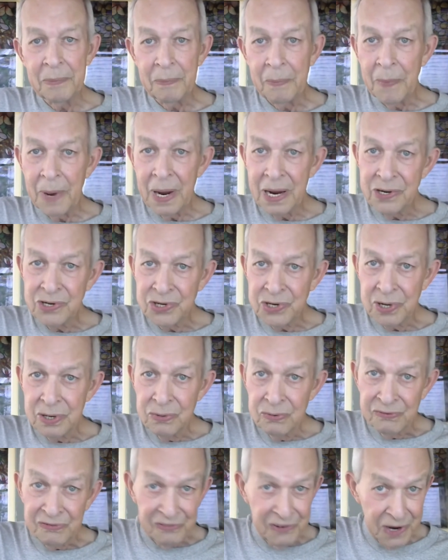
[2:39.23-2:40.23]
makes you
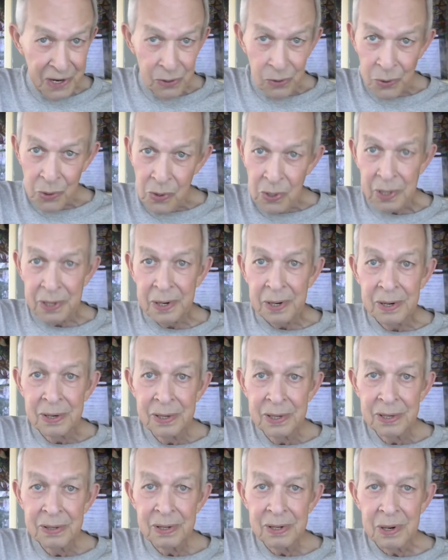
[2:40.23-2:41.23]
feel good
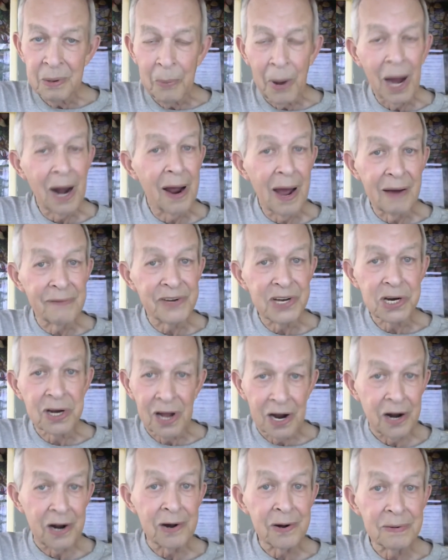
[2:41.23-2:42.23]
about having
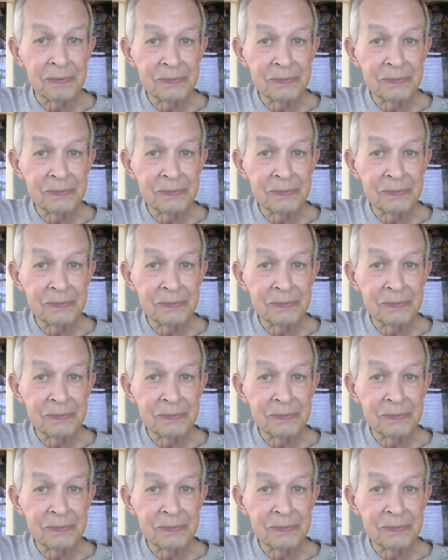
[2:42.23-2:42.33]
done it.